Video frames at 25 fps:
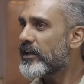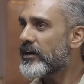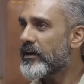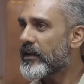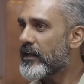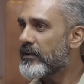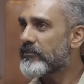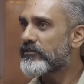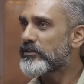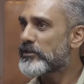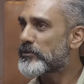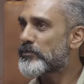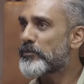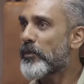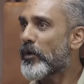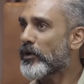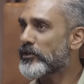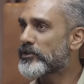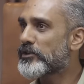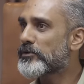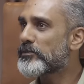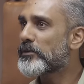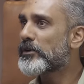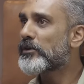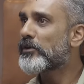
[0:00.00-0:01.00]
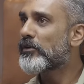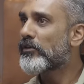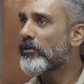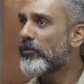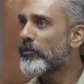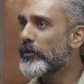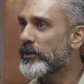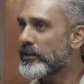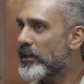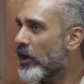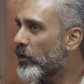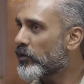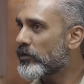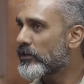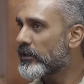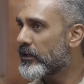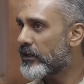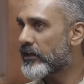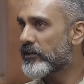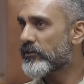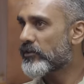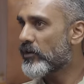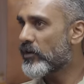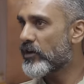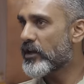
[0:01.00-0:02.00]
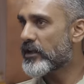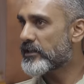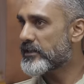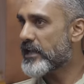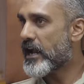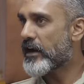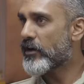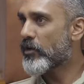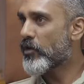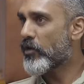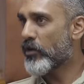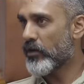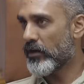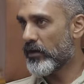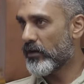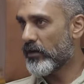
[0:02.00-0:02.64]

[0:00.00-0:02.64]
that life is possible without the electronics at all.